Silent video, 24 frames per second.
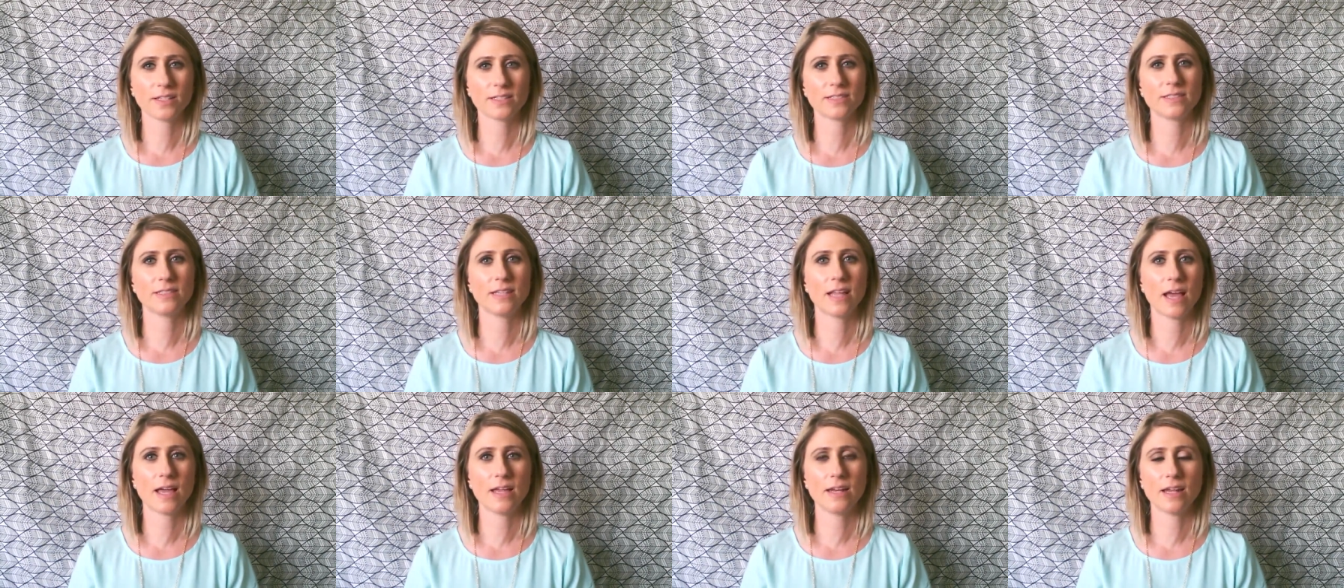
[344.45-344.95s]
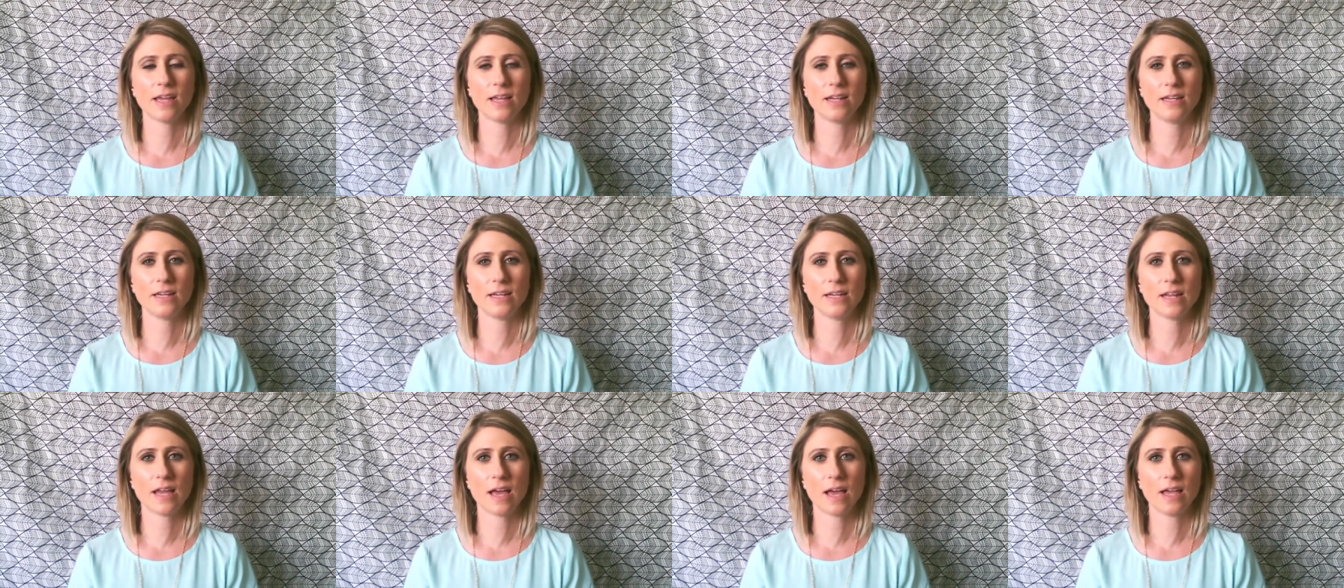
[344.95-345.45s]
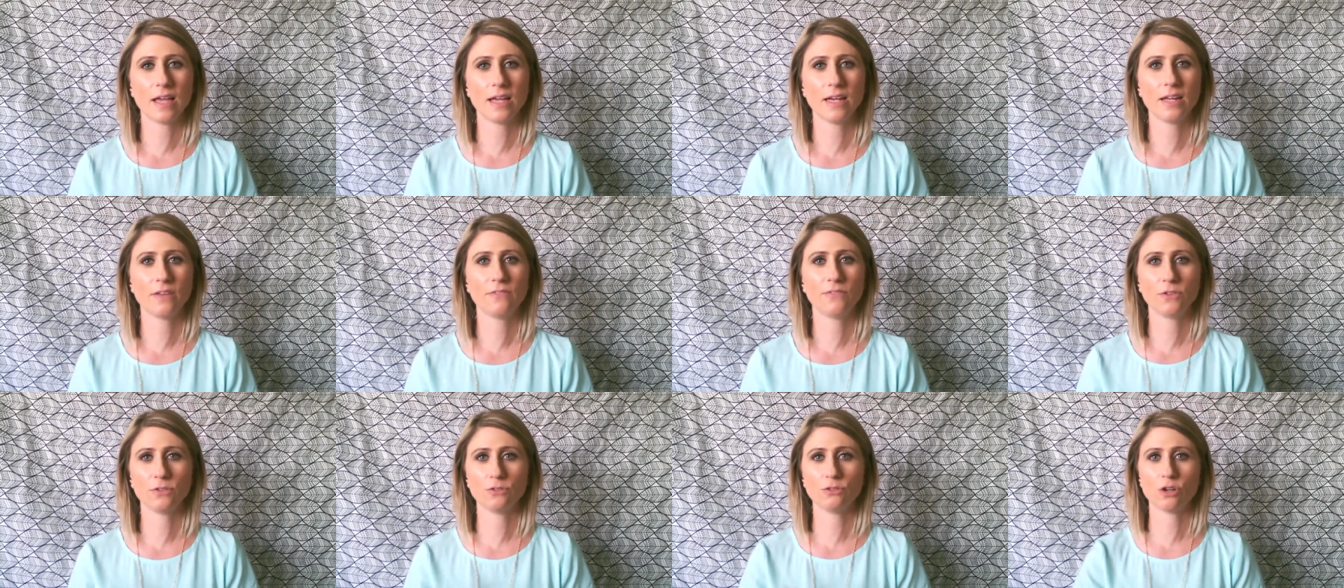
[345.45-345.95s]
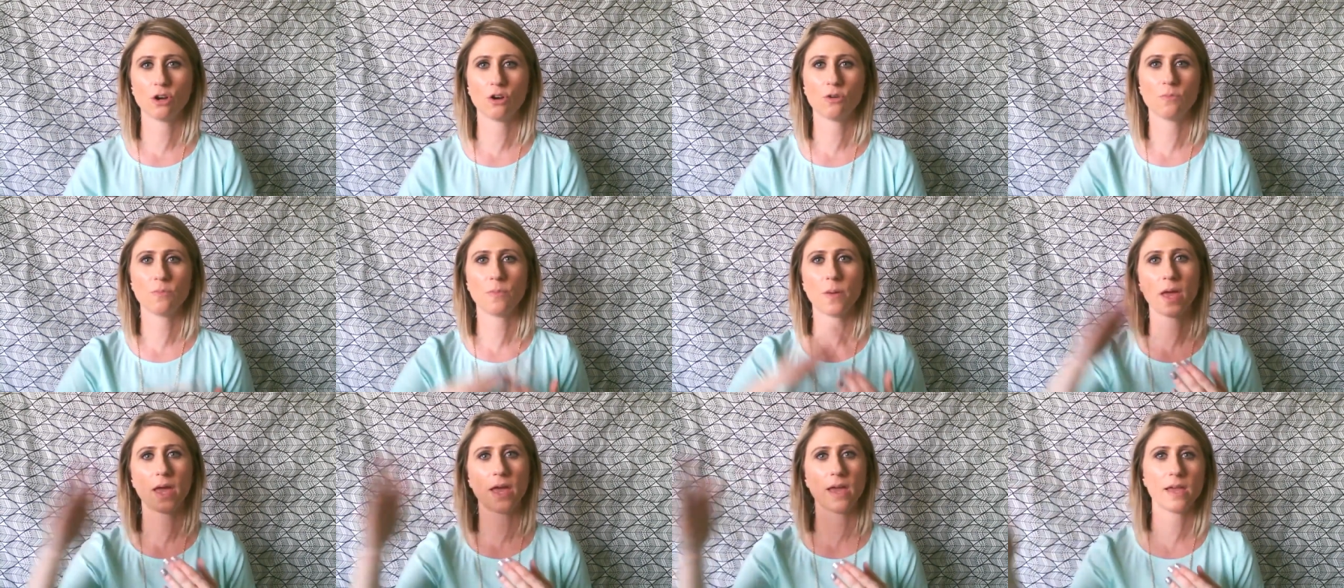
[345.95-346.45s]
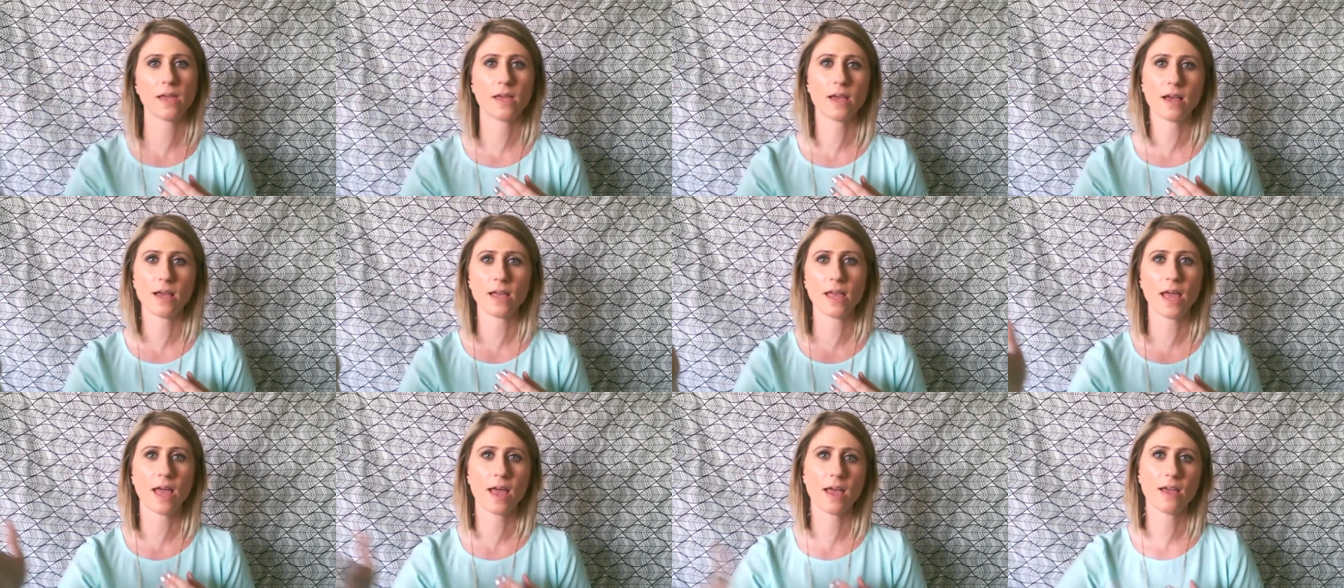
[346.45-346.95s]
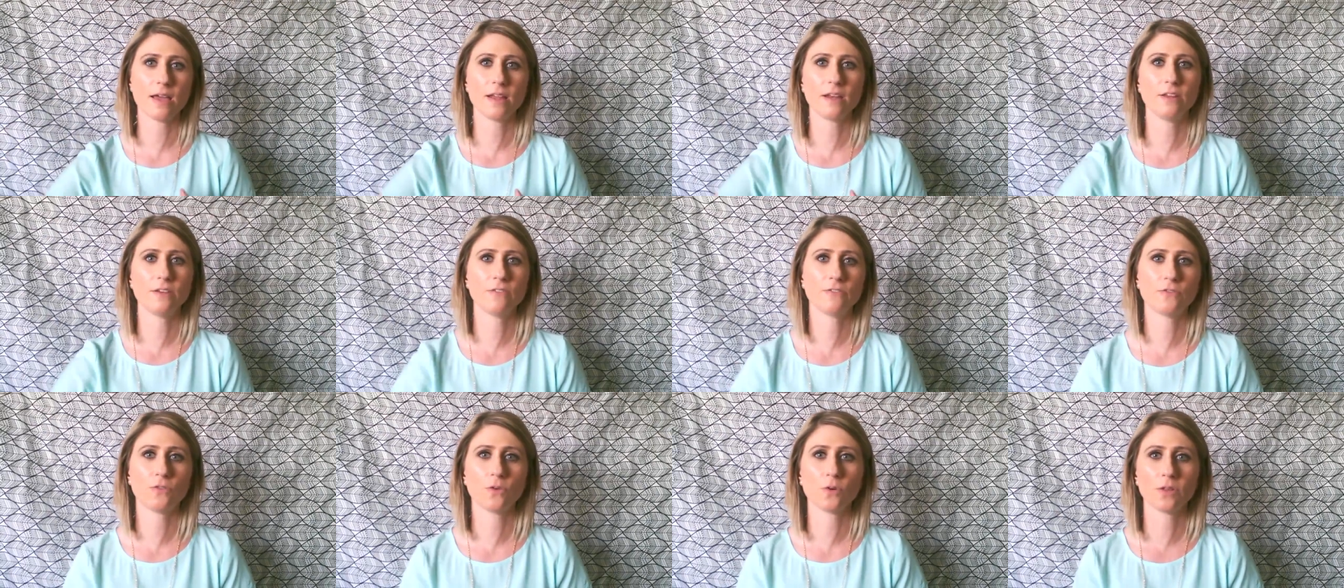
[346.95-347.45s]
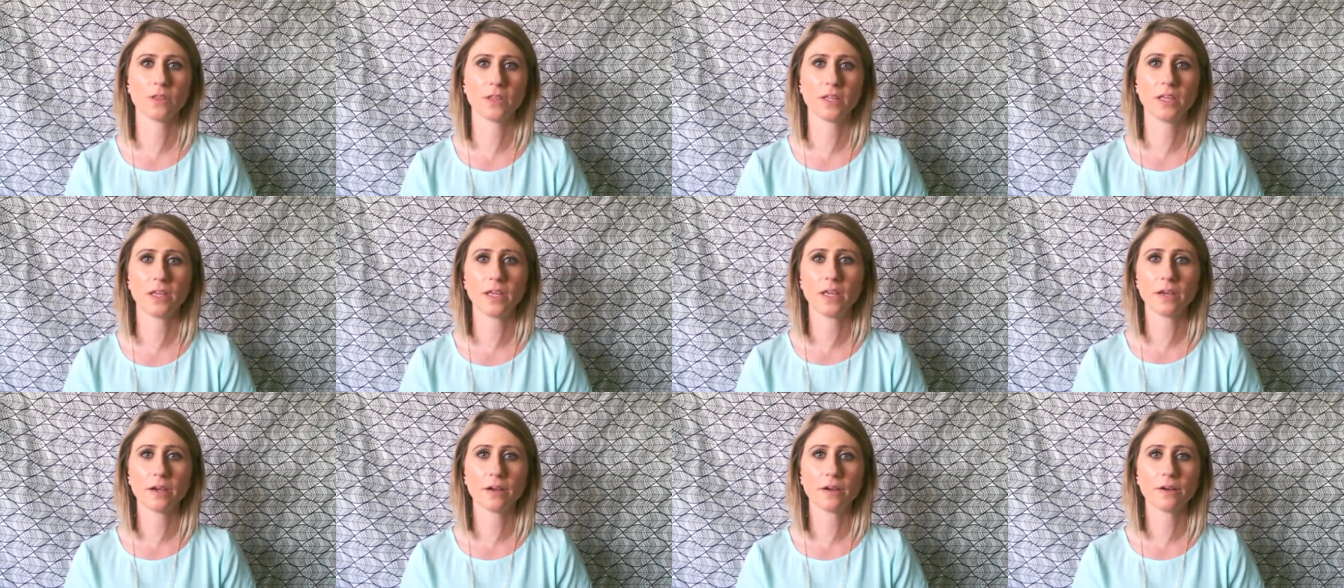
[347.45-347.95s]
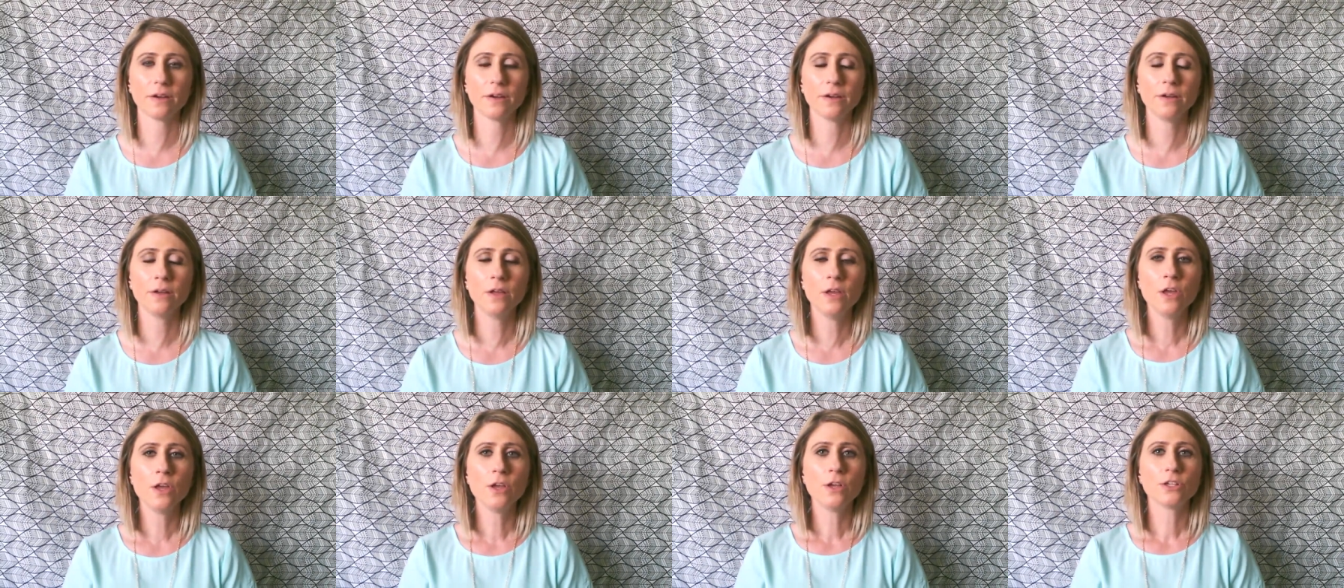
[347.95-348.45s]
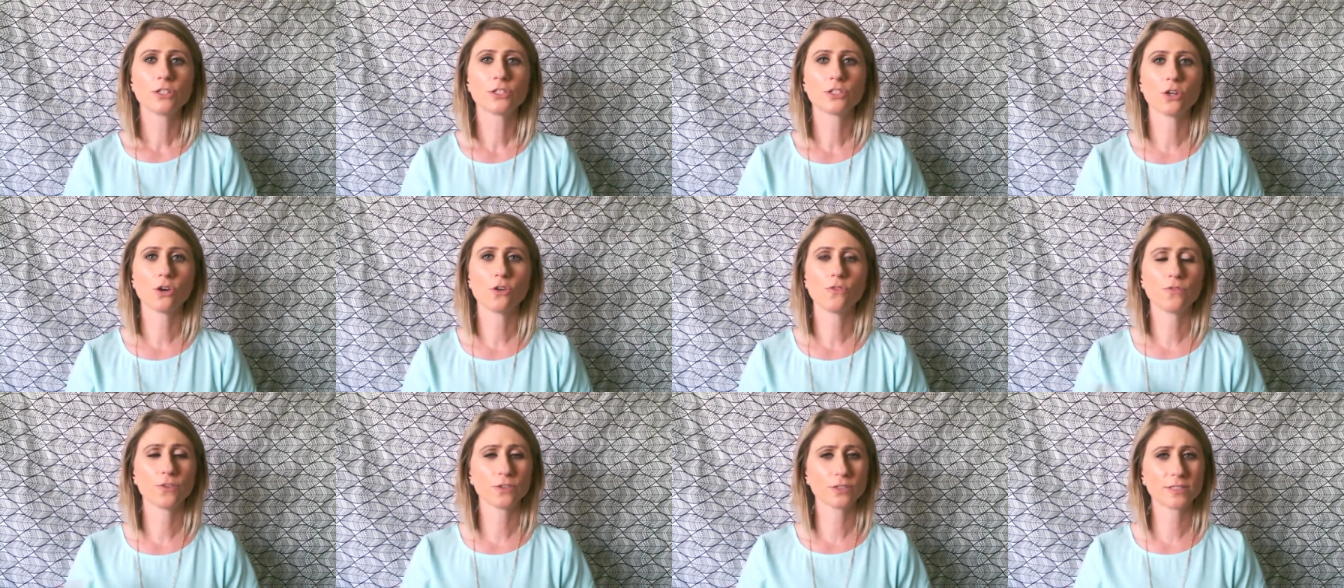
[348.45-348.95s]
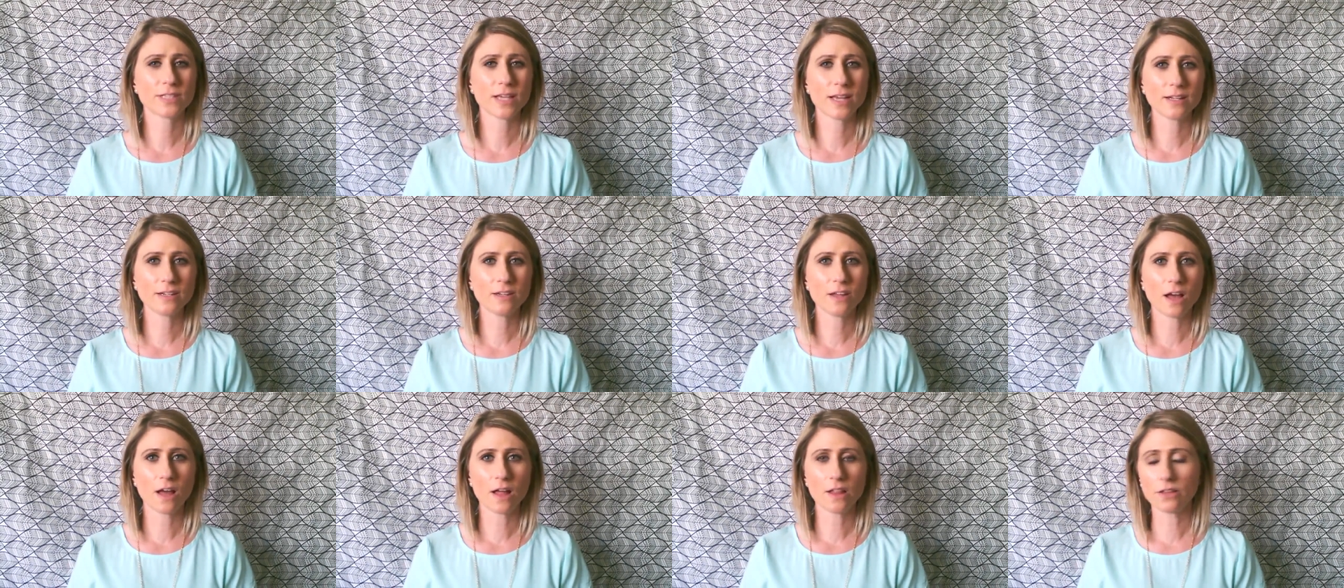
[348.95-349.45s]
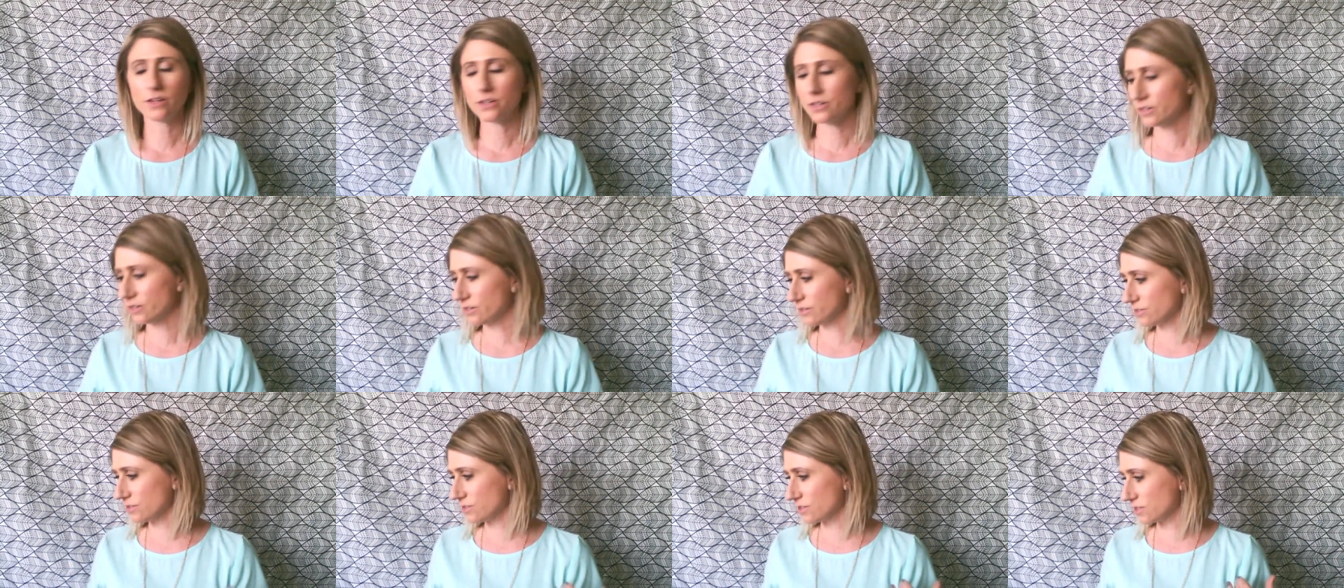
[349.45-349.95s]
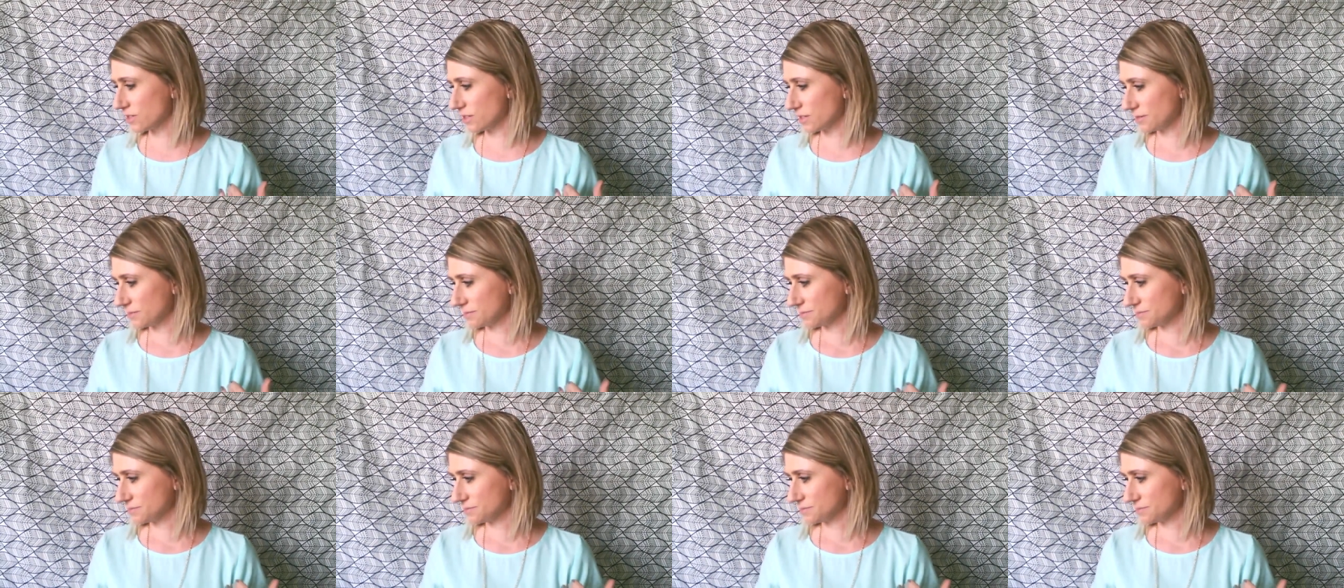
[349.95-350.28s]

It's nine ninety-nine if you don't pay ahead for the year. So for ten dollars,